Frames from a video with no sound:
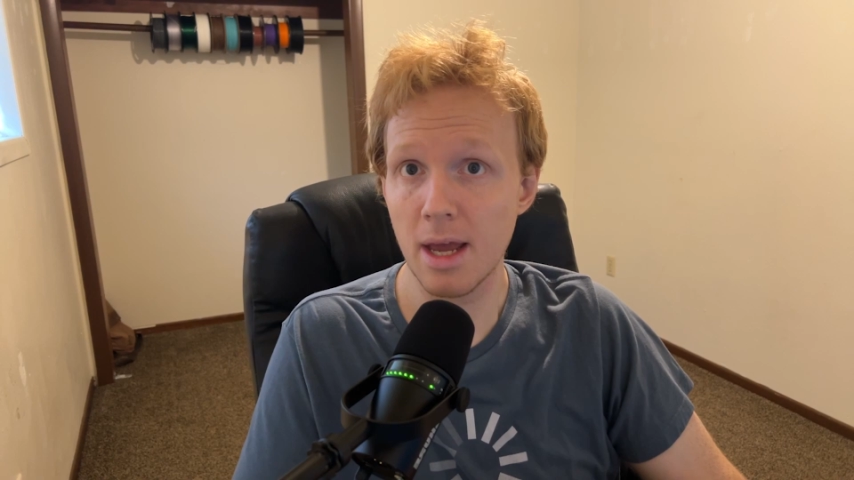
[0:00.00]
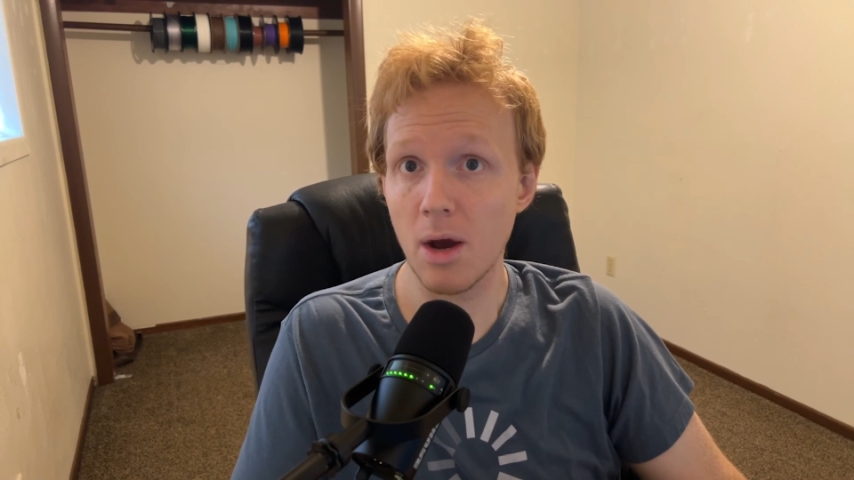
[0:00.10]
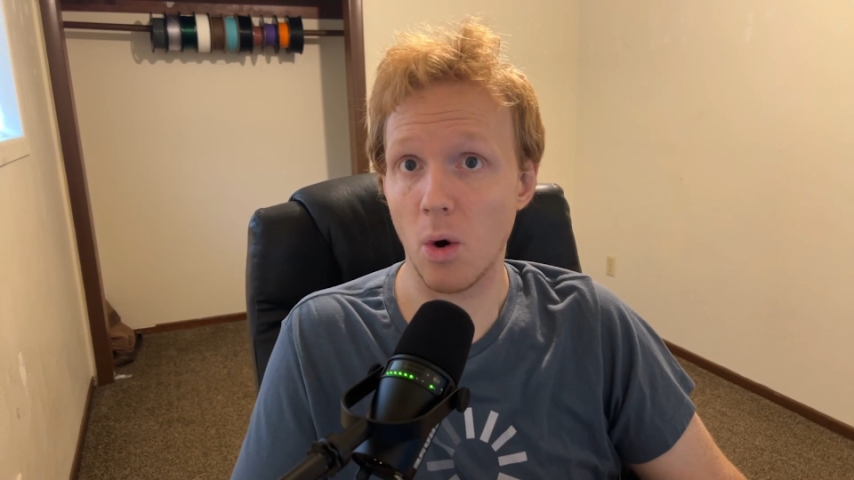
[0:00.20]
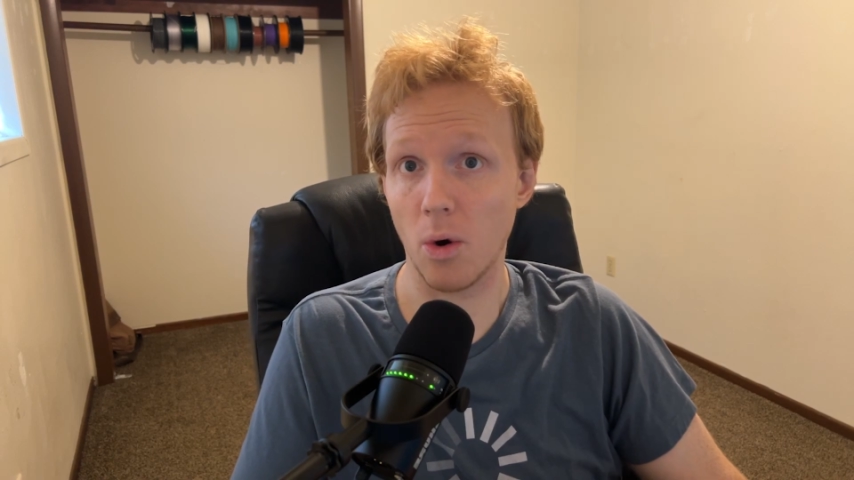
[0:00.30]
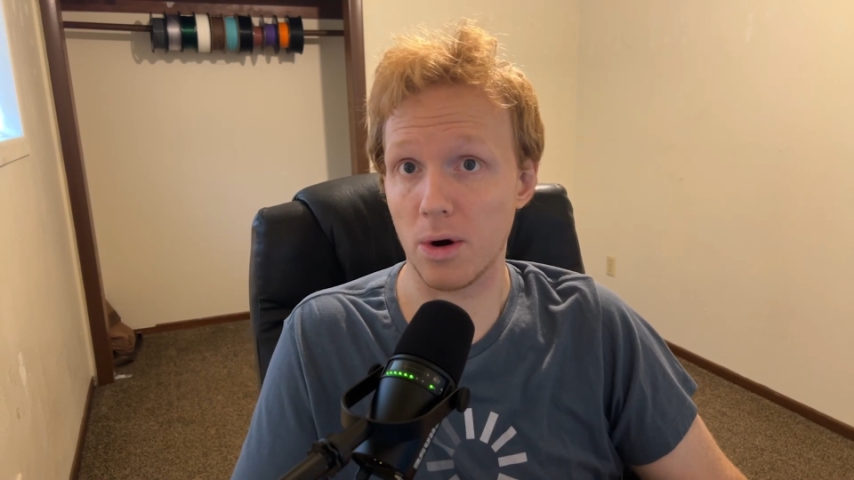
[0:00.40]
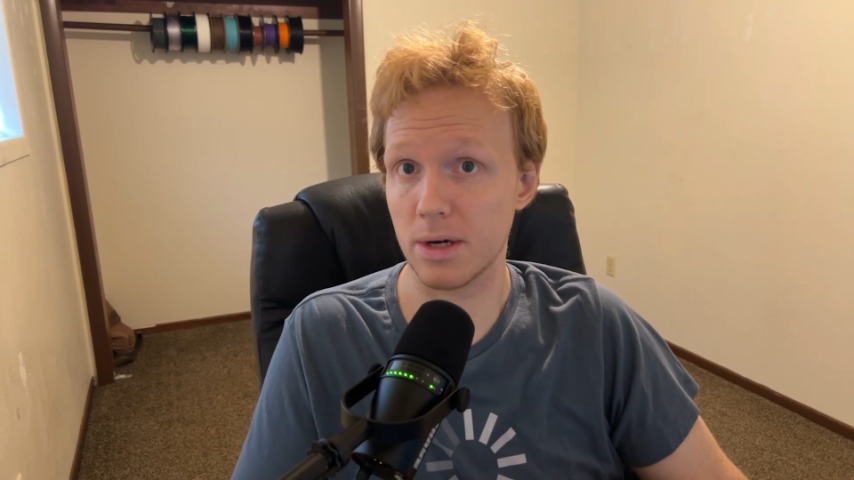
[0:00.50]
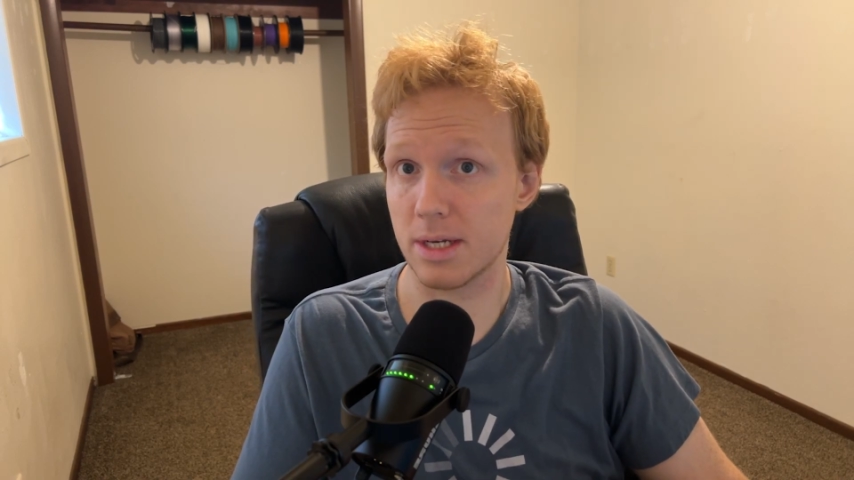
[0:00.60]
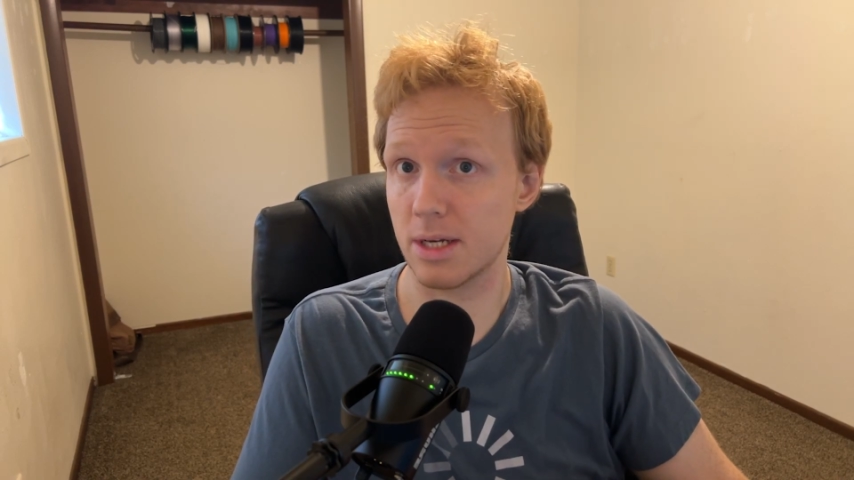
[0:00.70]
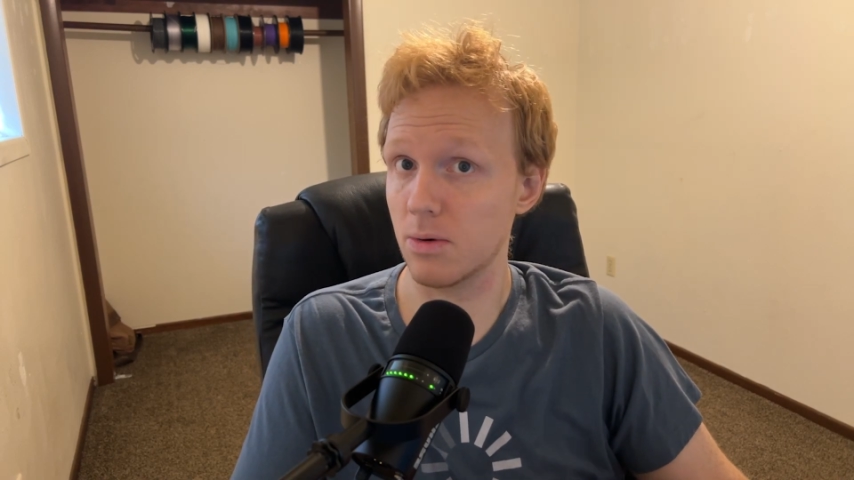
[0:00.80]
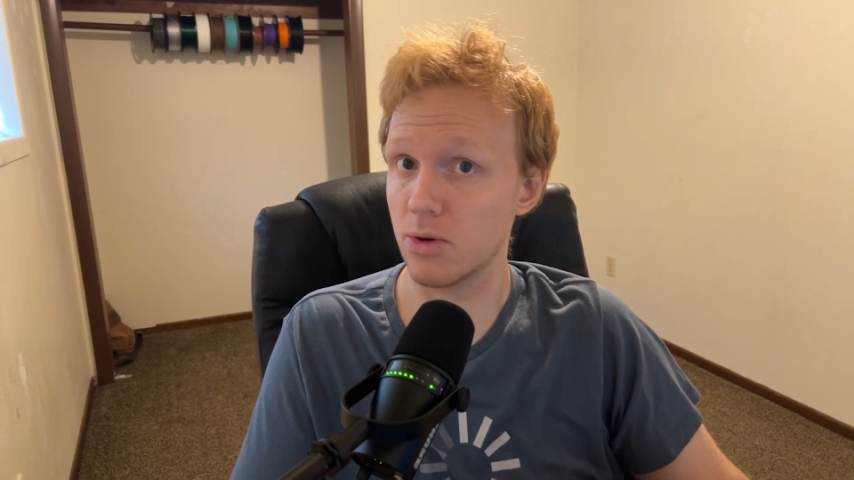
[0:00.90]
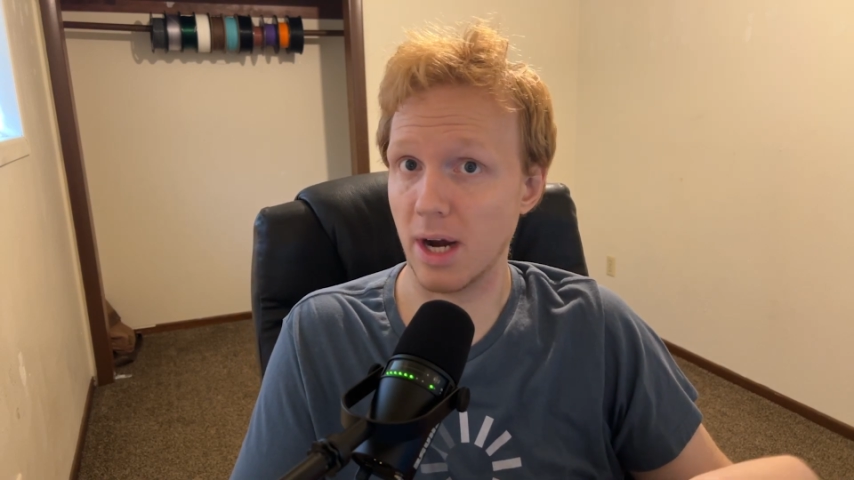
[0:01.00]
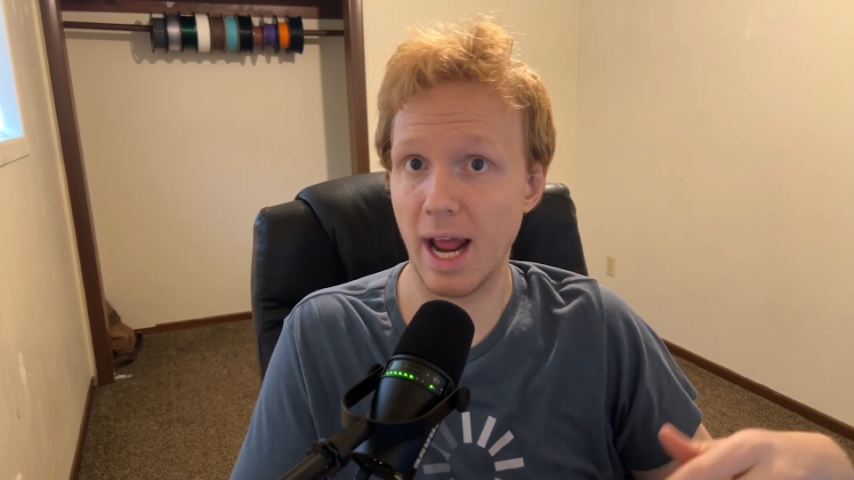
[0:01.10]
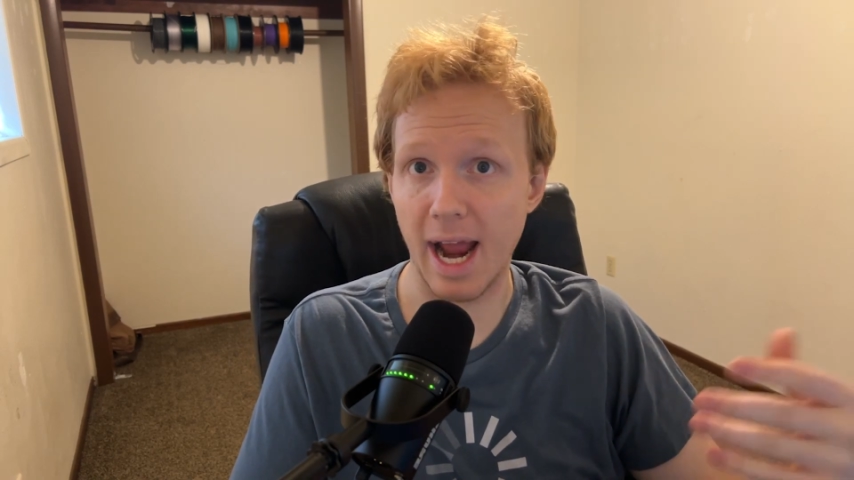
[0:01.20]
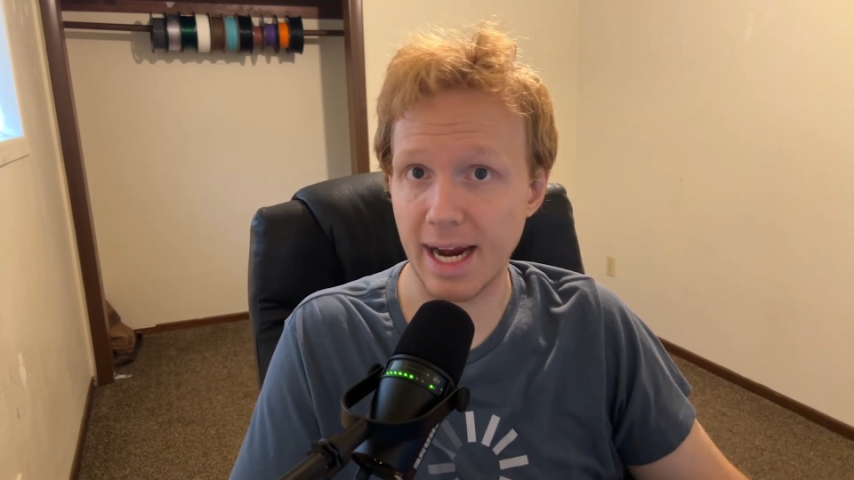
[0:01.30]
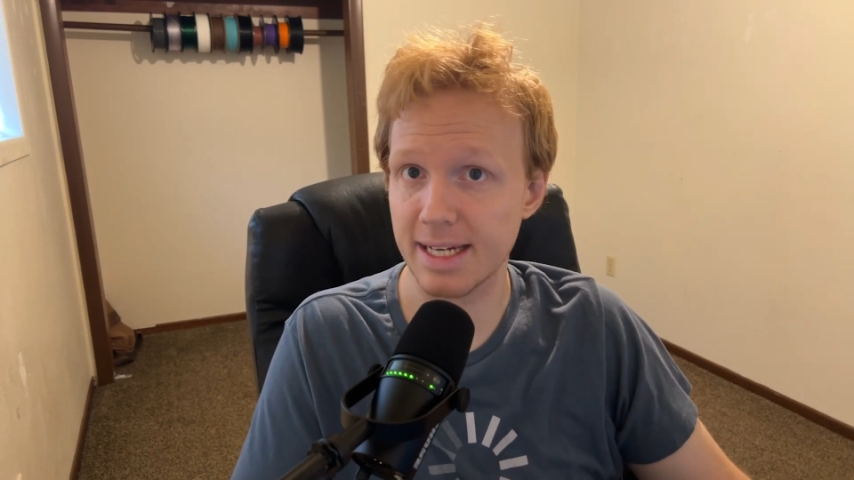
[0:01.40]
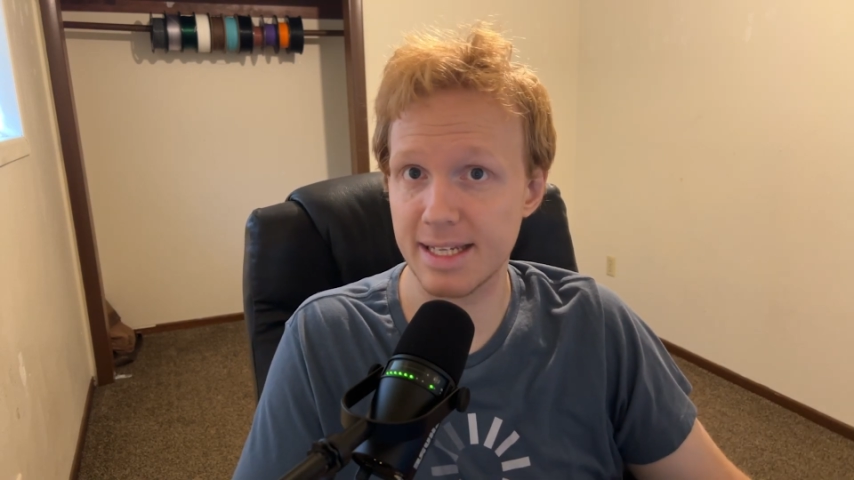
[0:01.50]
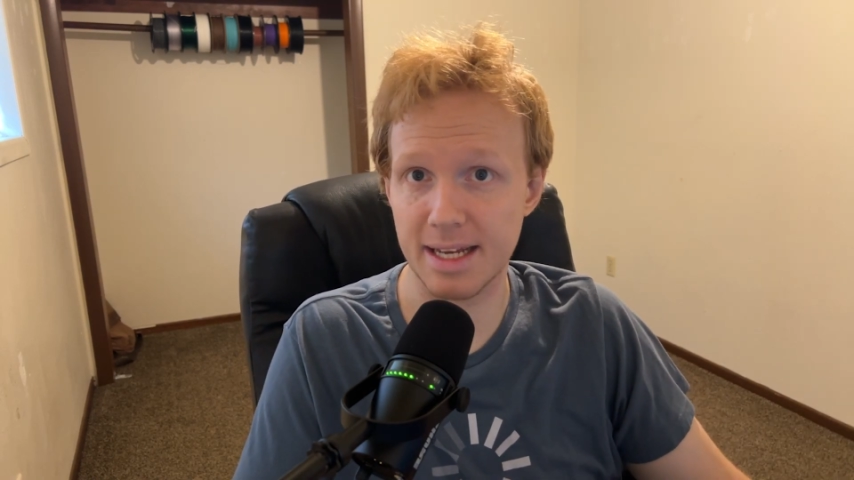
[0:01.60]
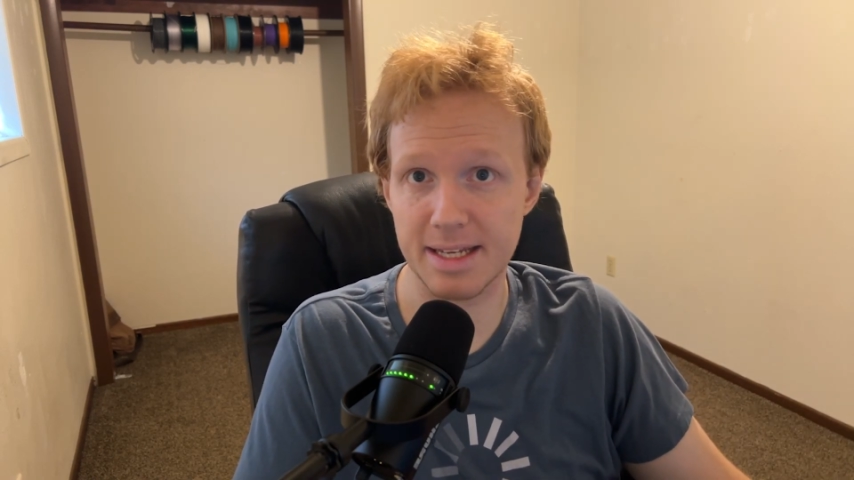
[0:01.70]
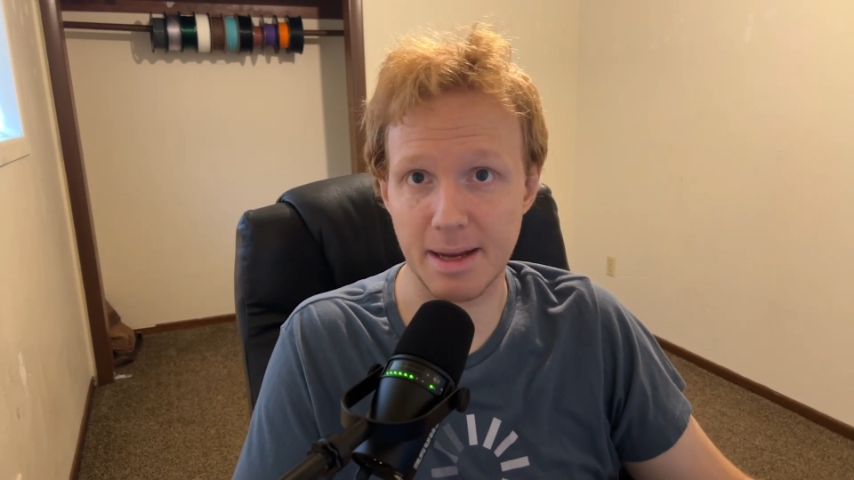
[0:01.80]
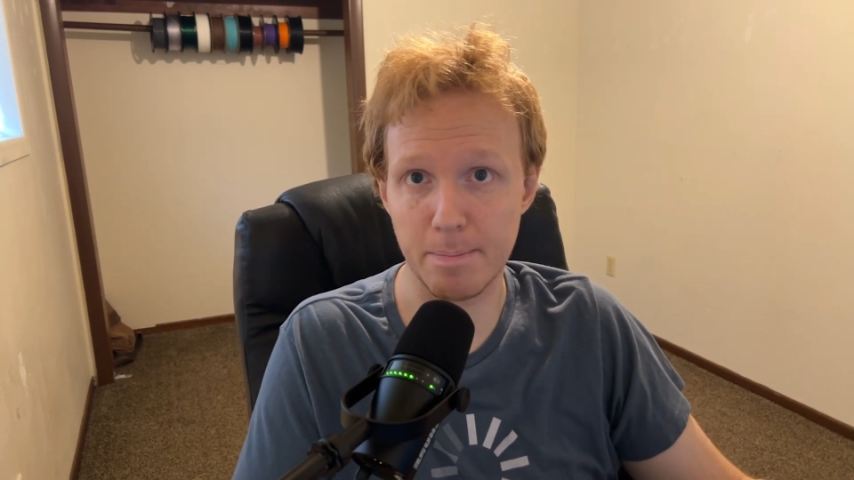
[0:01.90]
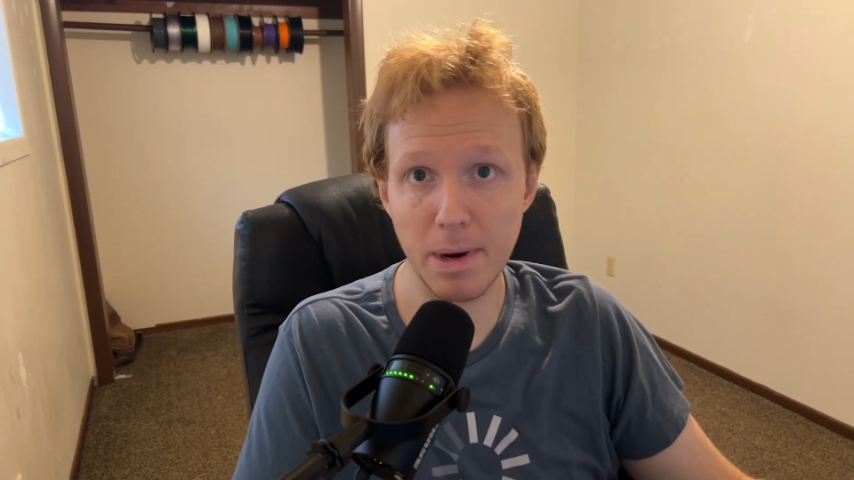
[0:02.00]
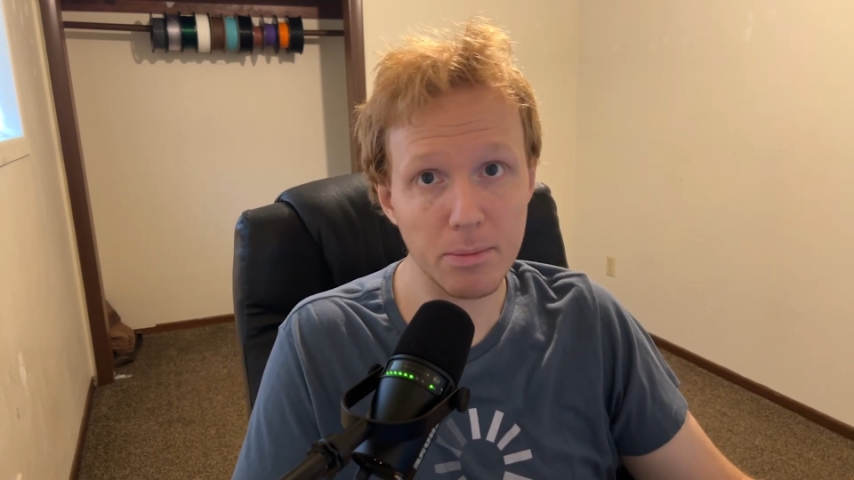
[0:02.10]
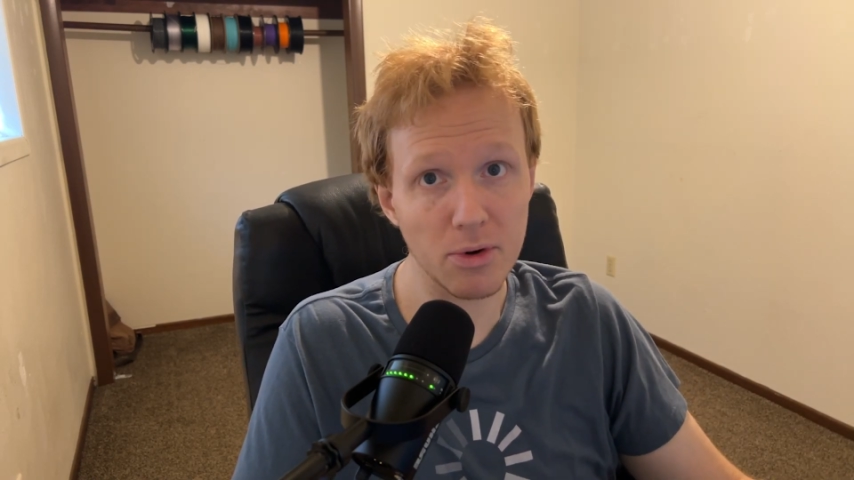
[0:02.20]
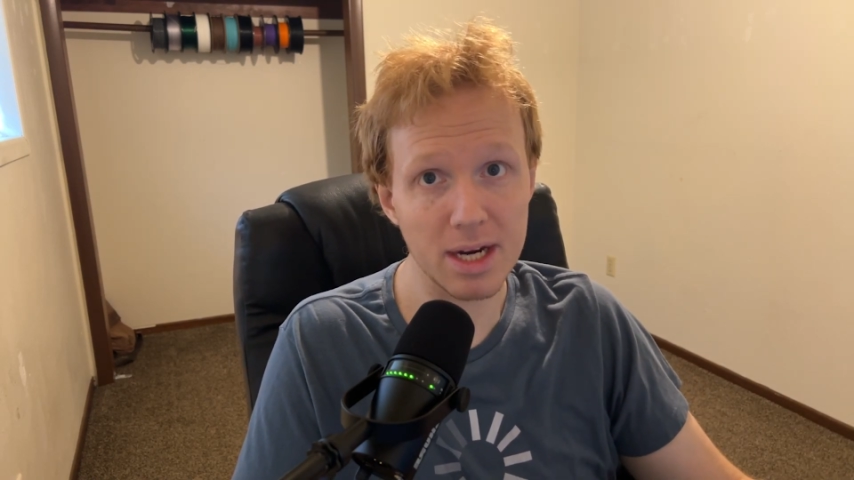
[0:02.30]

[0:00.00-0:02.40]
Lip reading: or to try to access some memory